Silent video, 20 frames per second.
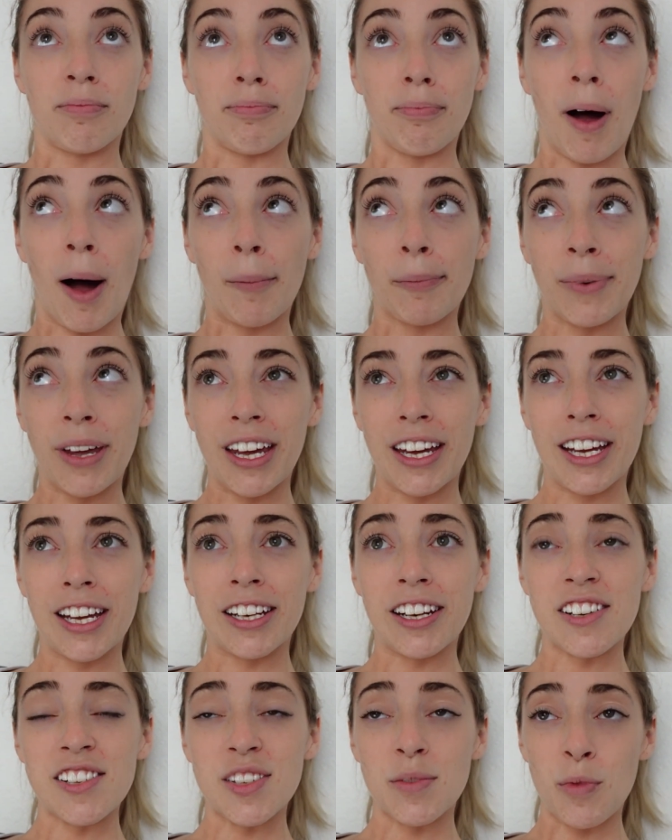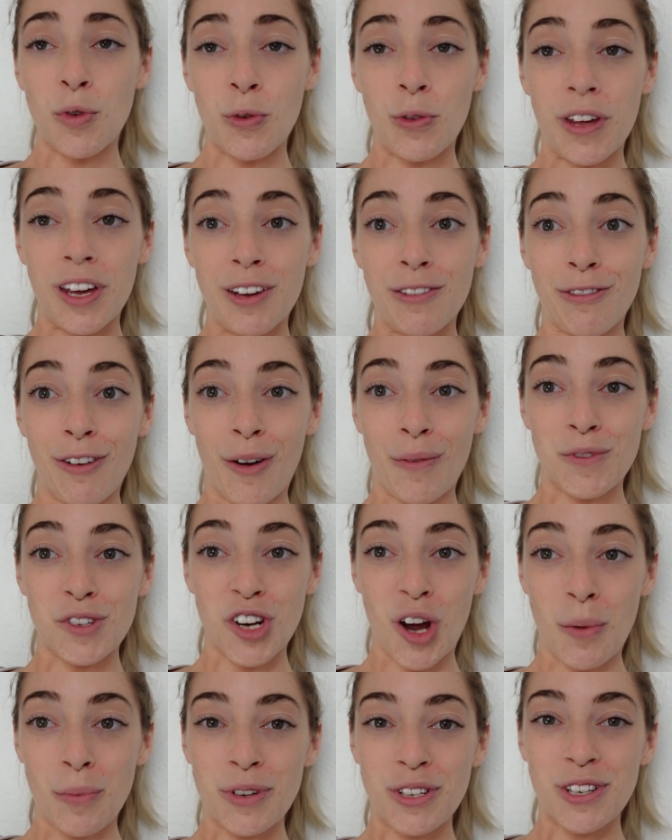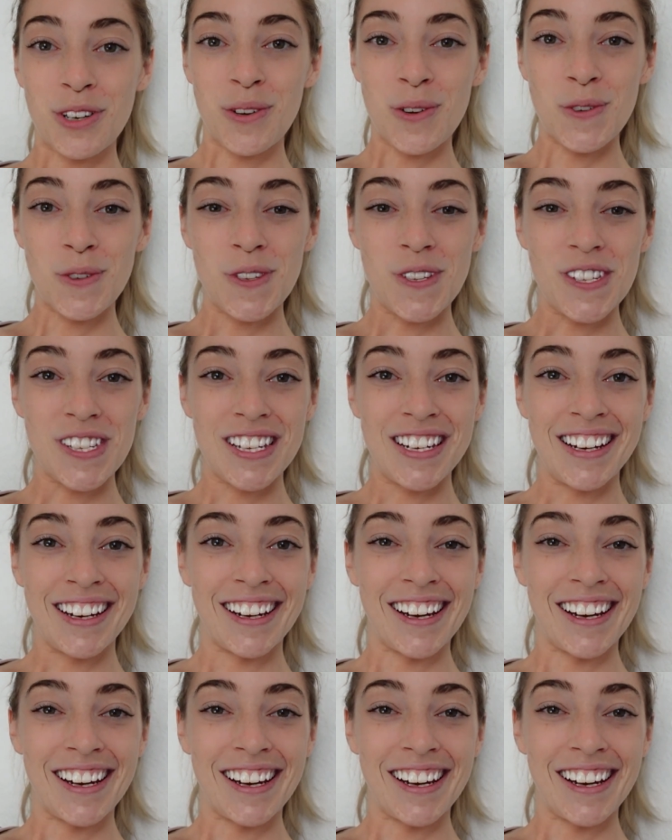pumpkin smoothie from Jamba Juice